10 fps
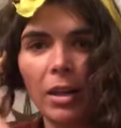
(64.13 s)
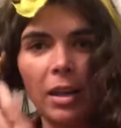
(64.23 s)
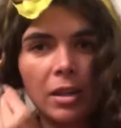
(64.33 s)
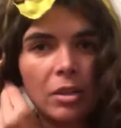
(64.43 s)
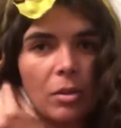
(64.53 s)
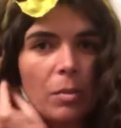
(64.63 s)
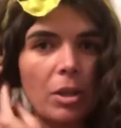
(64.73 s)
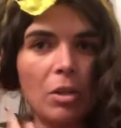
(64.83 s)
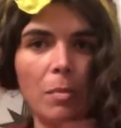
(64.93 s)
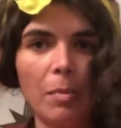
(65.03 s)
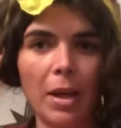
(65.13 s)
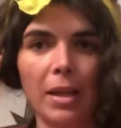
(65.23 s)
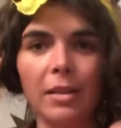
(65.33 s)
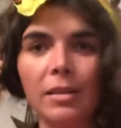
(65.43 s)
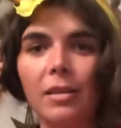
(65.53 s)
like super cute
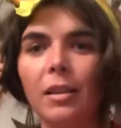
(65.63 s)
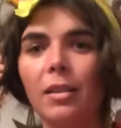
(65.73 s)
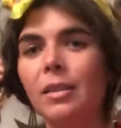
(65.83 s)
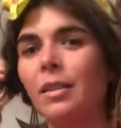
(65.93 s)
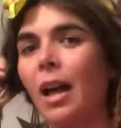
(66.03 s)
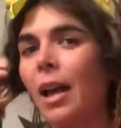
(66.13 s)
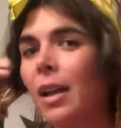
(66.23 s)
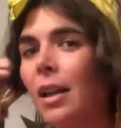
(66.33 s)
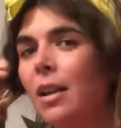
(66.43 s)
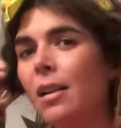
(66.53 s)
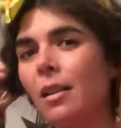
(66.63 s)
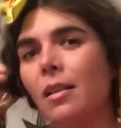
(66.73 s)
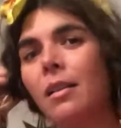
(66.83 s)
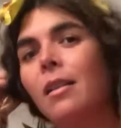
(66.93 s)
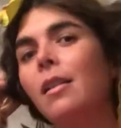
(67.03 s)
buns on the side,
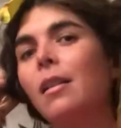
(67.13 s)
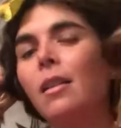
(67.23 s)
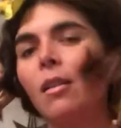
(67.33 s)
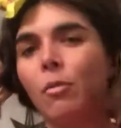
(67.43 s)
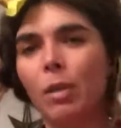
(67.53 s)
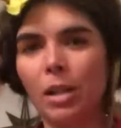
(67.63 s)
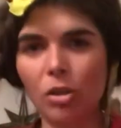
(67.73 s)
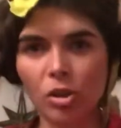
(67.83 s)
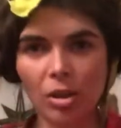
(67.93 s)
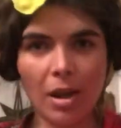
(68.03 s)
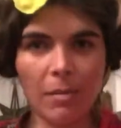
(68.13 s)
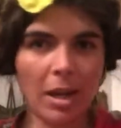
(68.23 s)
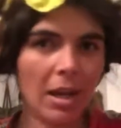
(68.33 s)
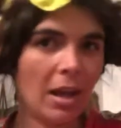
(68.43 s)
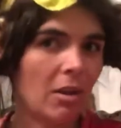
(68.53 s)
which, I
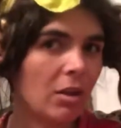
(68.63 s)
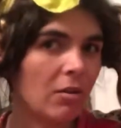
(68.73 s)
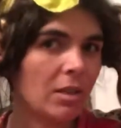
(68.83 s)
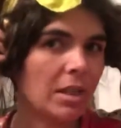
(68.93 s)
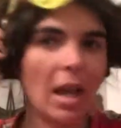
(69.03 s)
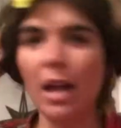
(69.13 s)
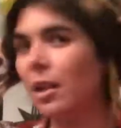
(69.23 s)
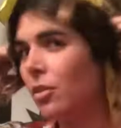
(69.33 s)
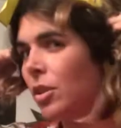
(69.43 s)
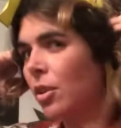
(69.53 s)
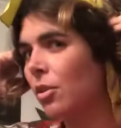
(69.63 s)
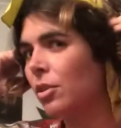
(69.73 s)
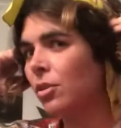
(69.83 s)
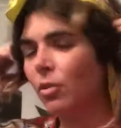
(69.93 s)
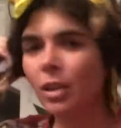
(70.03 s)
mean, how cute is that? You just go to
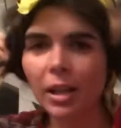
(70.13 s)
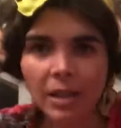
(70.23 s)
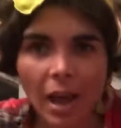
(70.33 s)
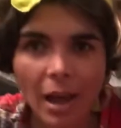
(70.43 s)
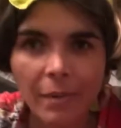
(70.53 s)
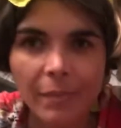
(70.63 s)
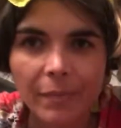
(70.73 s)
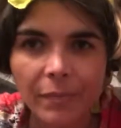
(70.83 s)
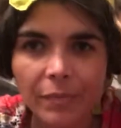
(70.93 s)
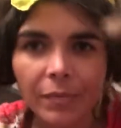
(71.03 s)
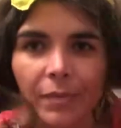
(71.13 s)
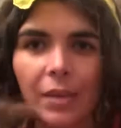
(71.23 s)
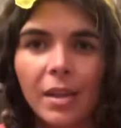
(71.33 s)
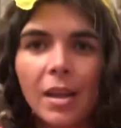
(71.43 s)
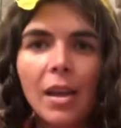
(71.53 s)
the store like that.
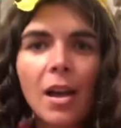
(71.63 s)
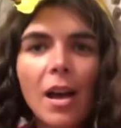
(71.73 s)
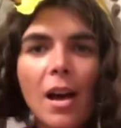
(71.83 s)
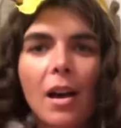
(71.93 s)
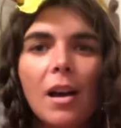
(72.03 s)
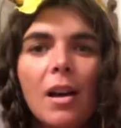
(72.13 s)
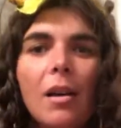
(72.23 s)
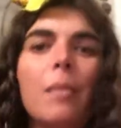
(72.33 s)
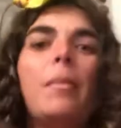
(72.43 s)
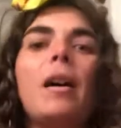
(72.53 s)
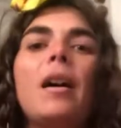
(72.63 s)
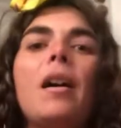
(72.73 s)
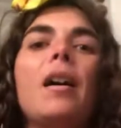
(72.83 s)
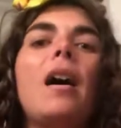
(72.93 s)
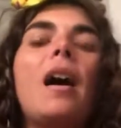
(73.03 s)

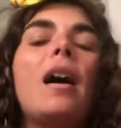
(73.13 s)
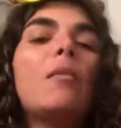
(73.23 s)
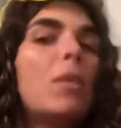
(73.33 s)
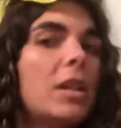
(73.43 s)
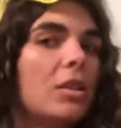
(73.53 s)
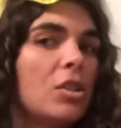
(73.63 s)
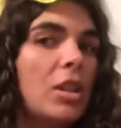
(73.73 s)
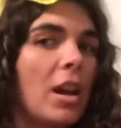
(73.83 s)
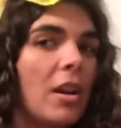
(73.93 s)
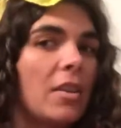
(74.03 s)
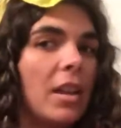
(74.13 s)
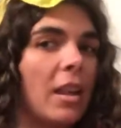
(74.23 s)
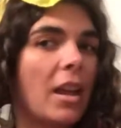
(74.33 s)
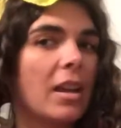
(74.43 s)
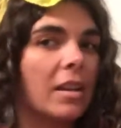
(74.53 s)
I wanted to share that
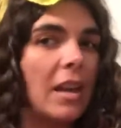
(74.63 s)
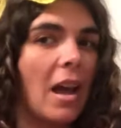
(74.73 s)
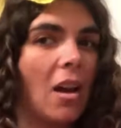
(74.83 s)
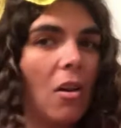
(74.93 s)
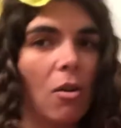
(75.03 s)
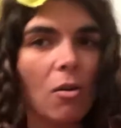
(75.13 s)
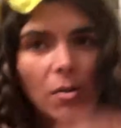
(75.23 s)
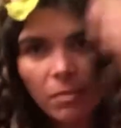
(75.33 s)
like now,